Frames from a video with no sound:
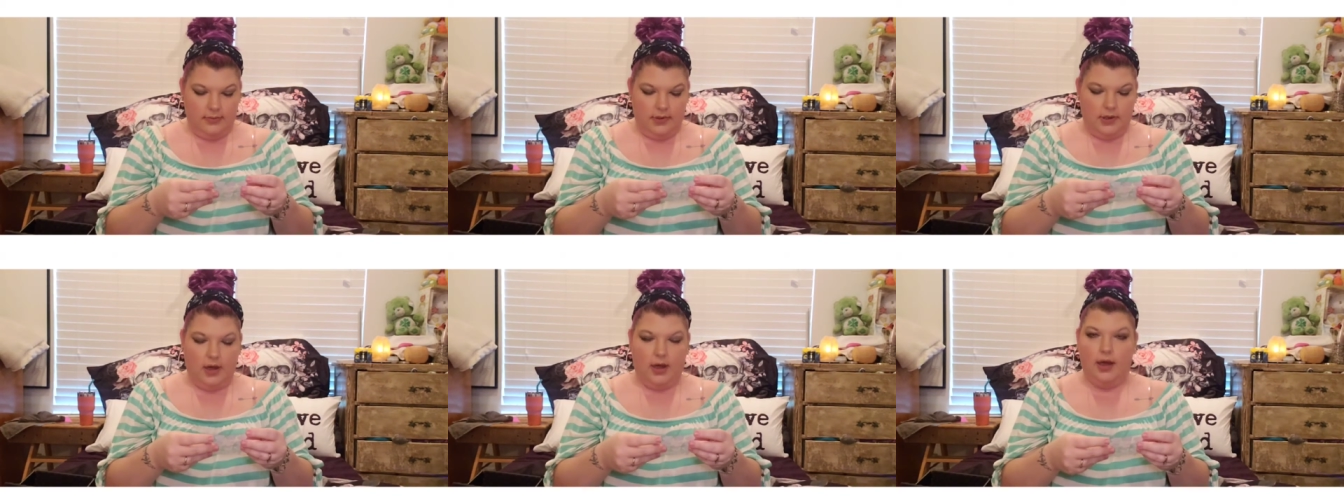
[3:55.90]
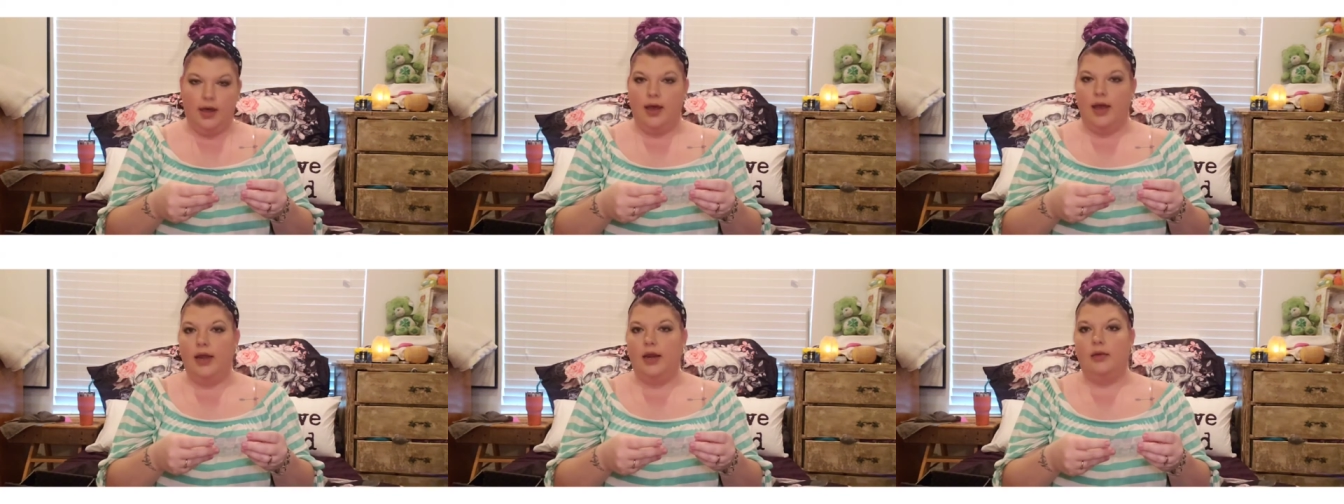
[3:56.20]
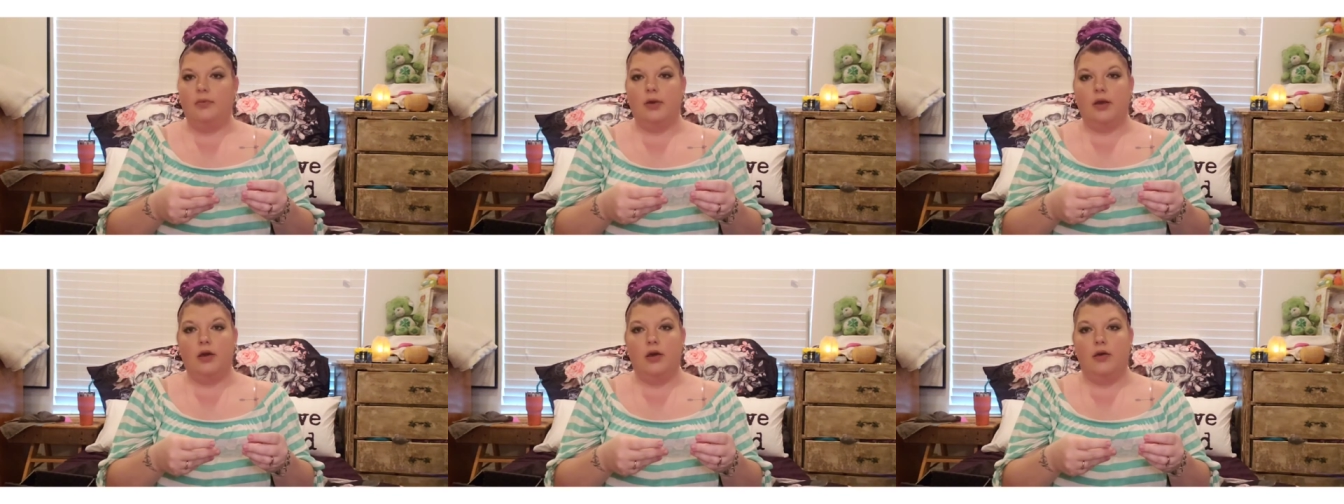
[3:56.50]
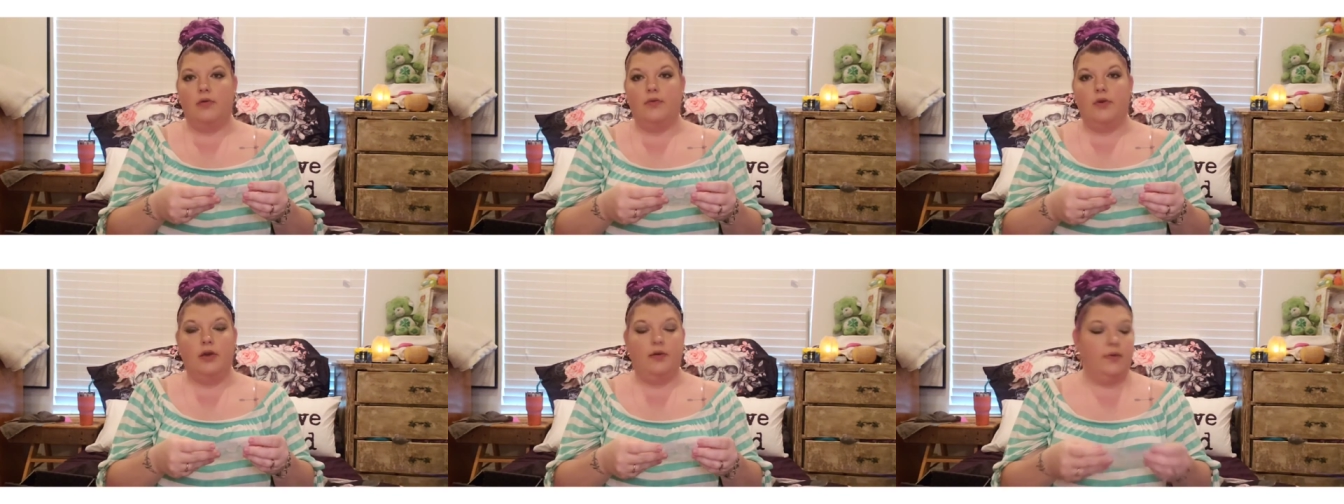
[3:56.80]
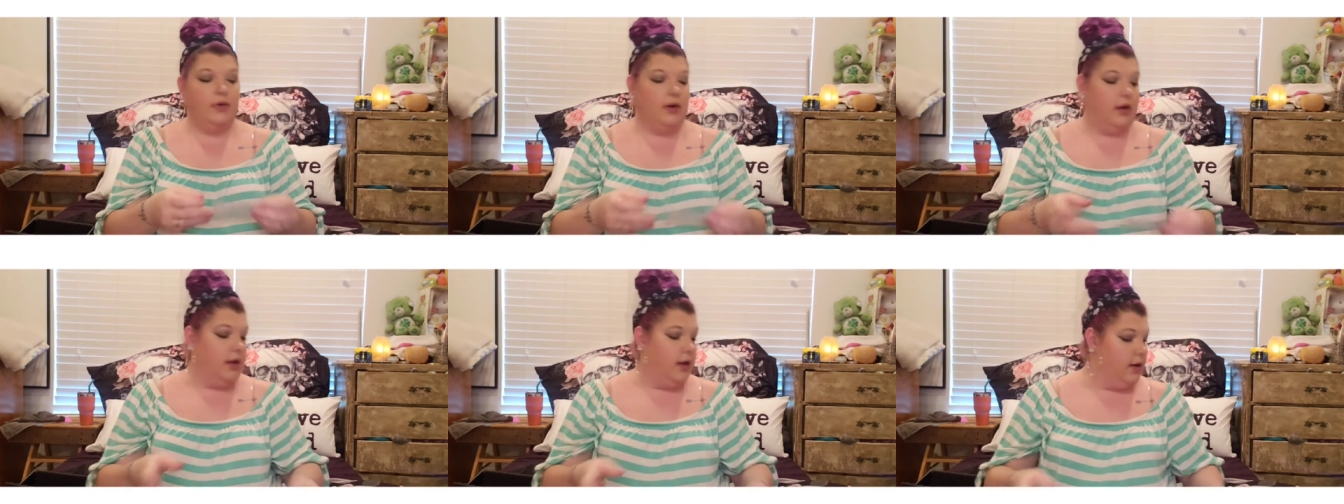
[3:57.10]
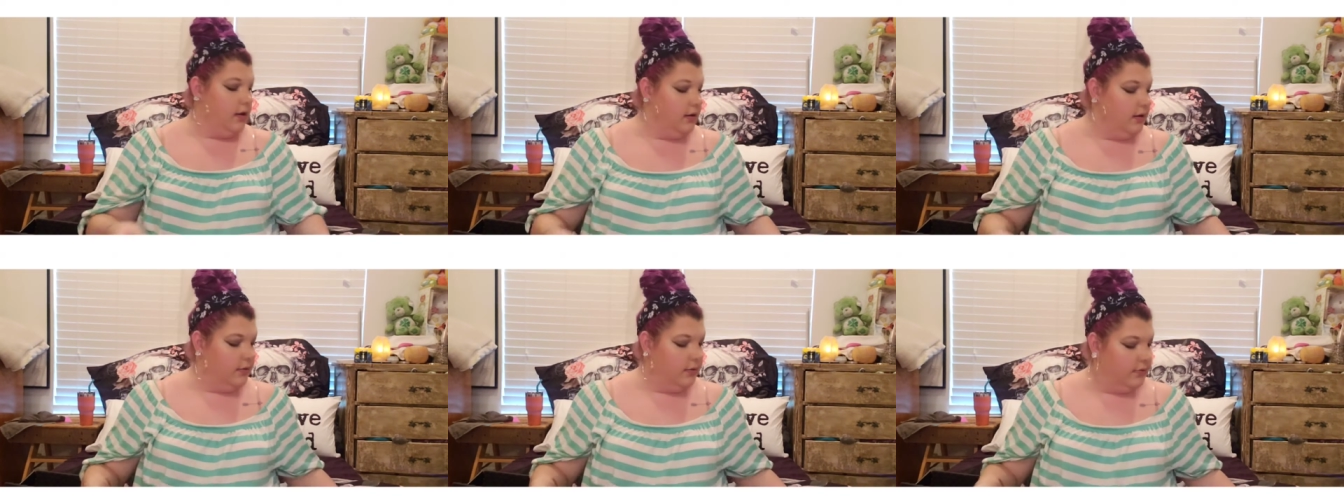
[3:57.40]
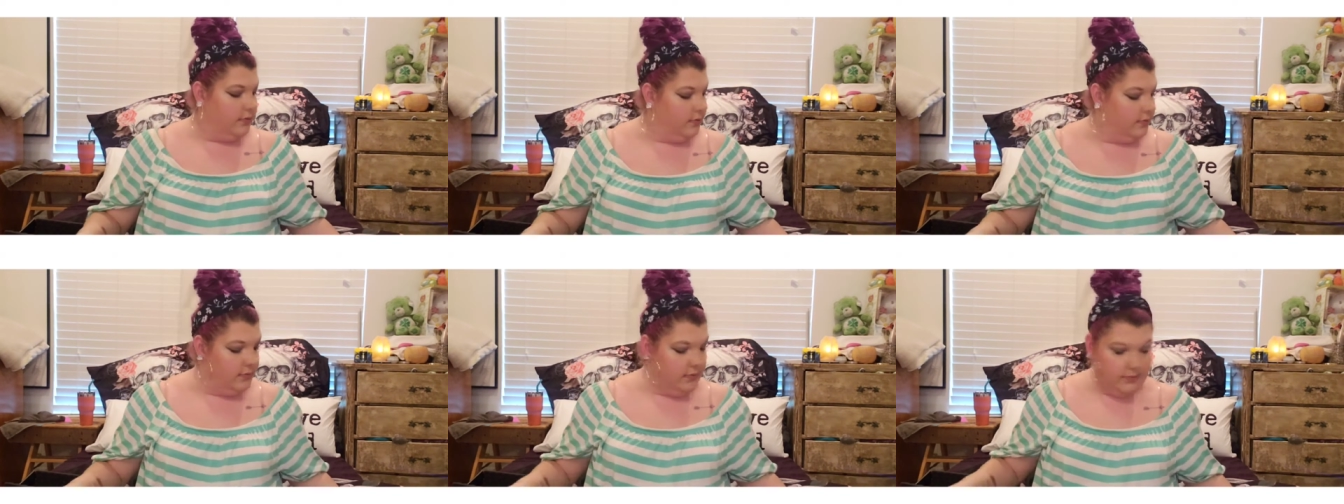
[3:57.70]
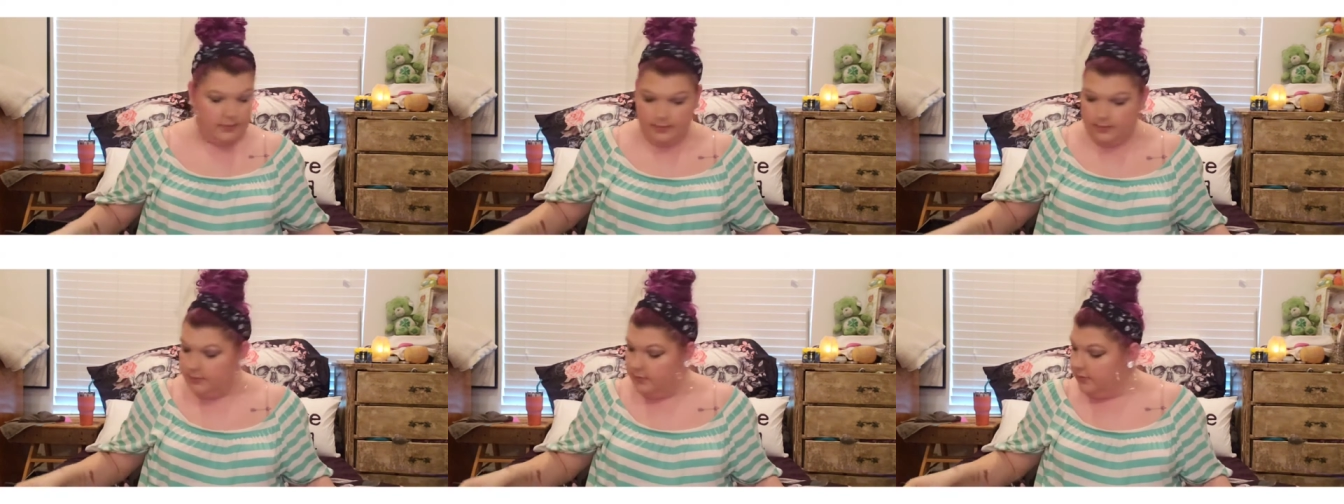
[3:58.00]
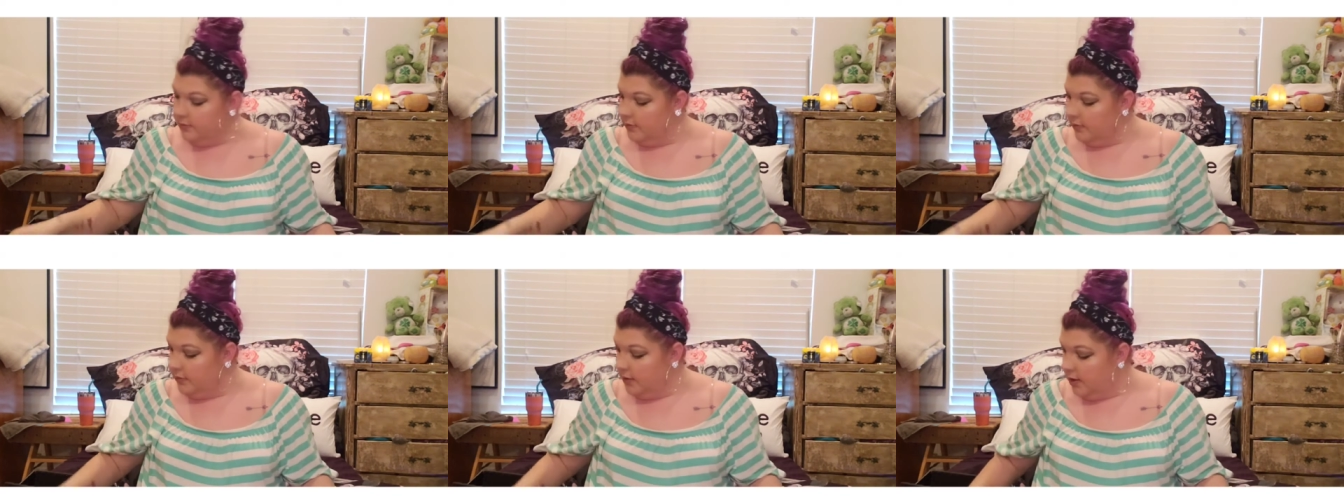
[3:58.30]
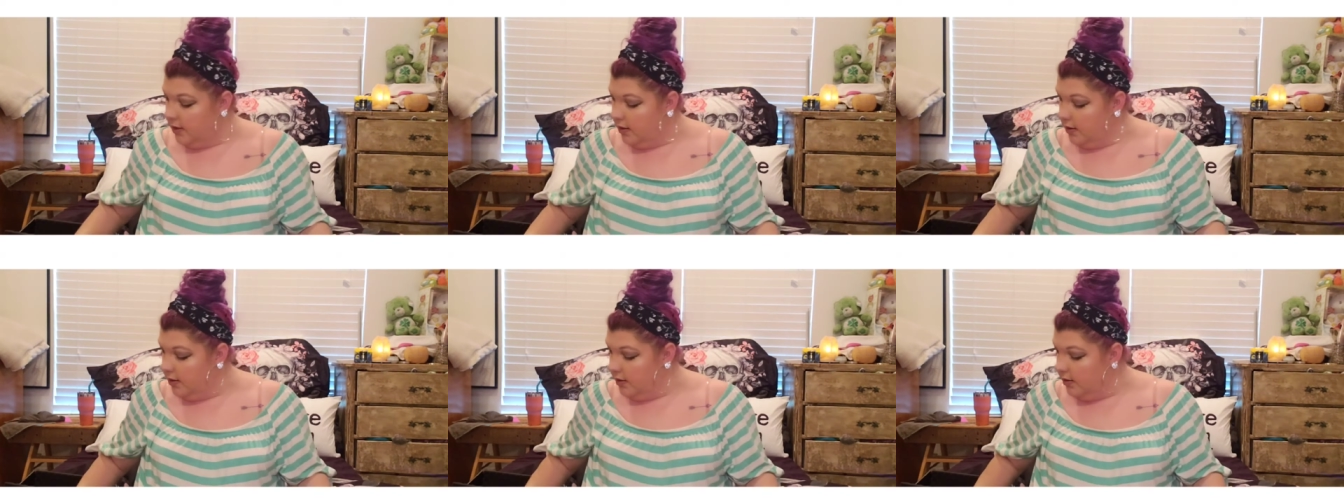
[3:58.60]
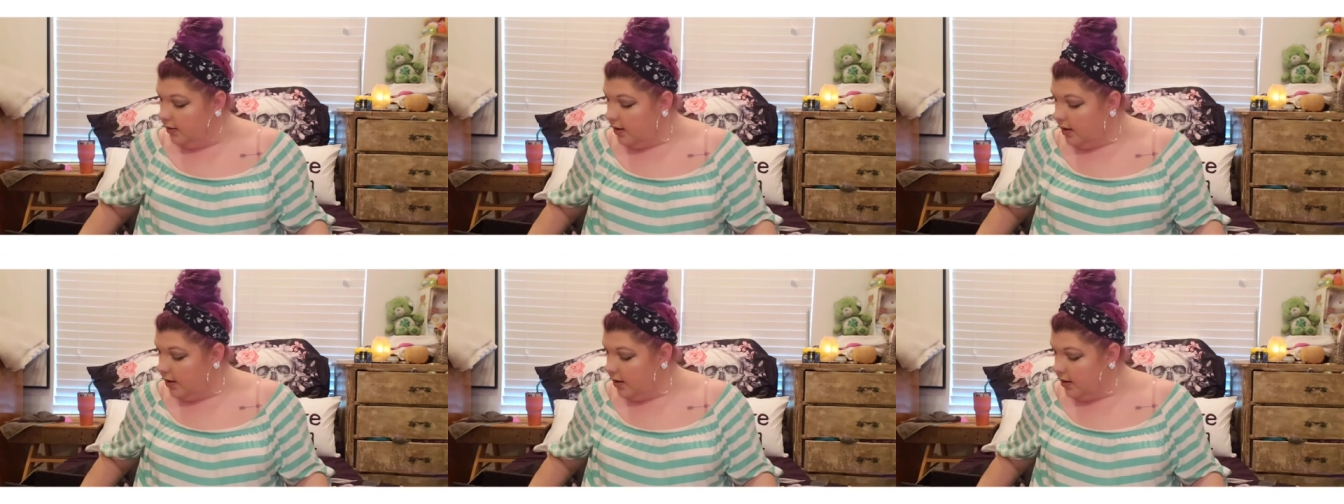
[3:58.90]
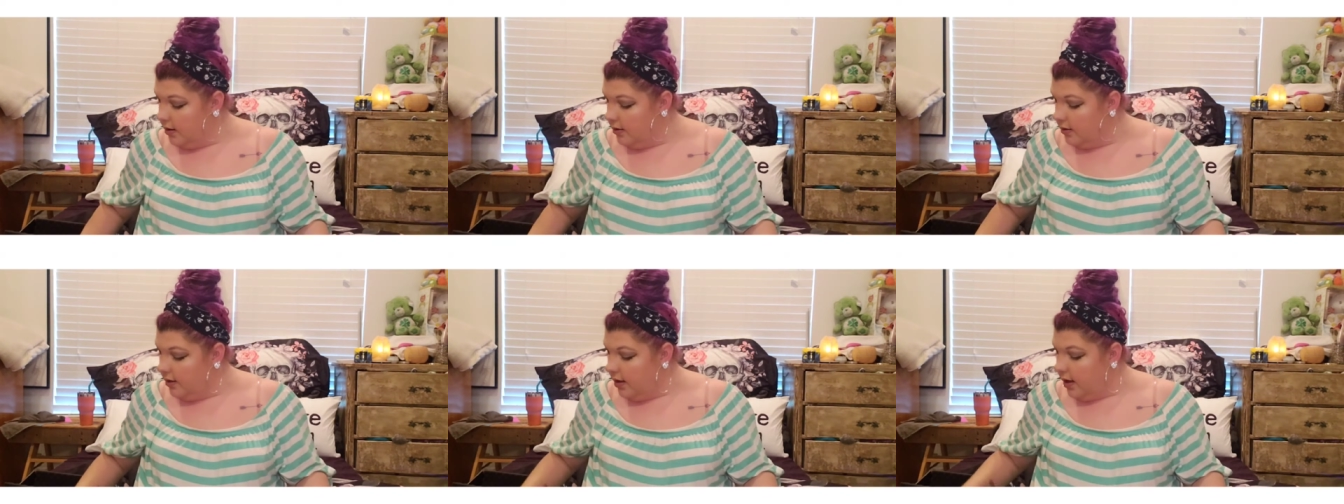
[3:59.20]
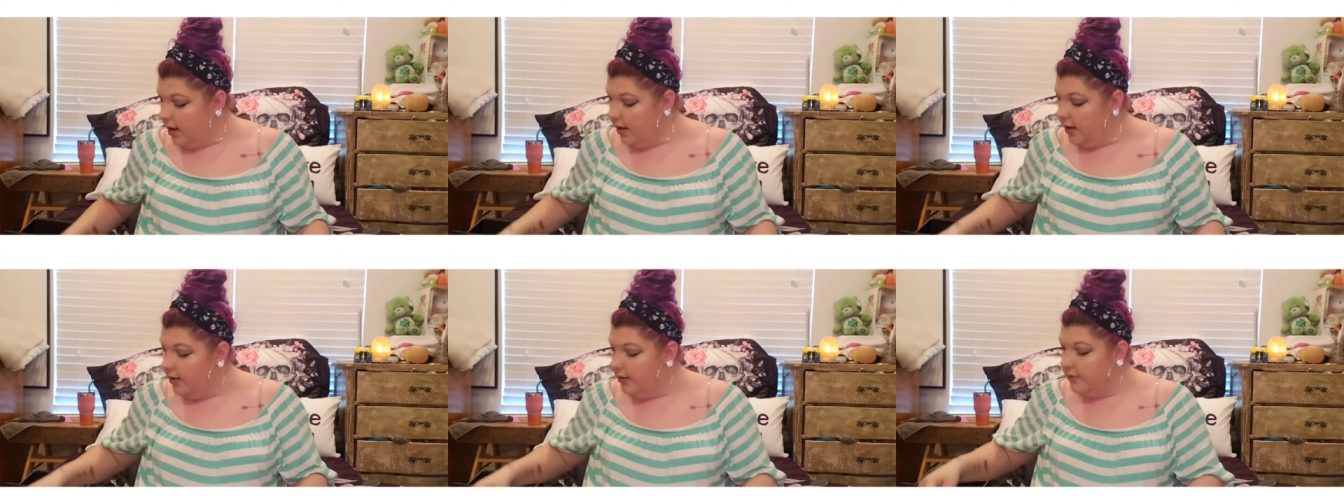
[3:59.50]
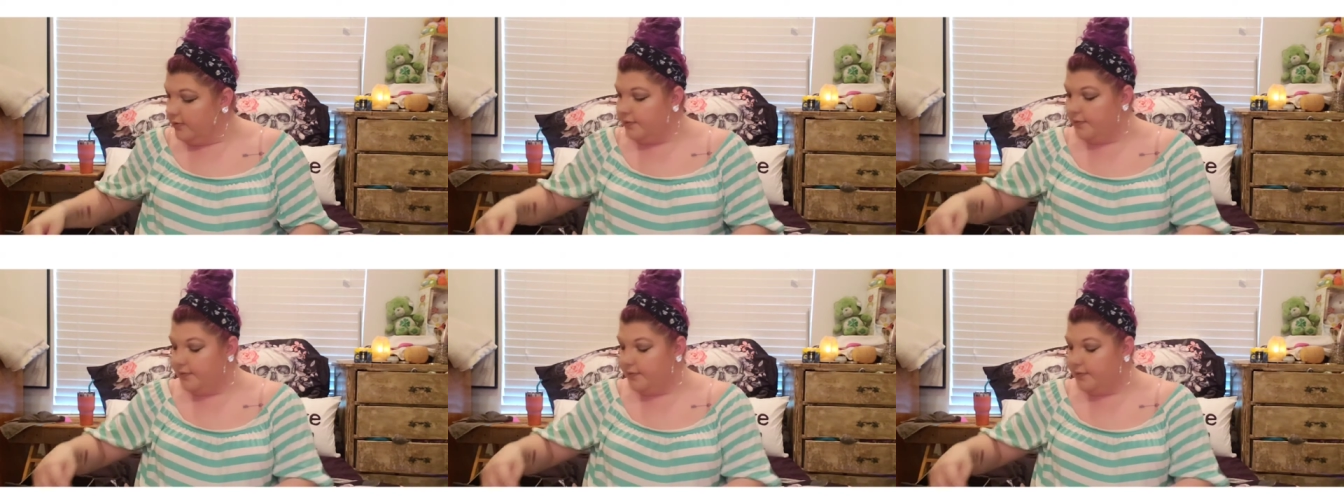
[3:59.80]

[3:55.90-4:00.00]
Y'all, I need my coffee every day. I'm not gonna lie.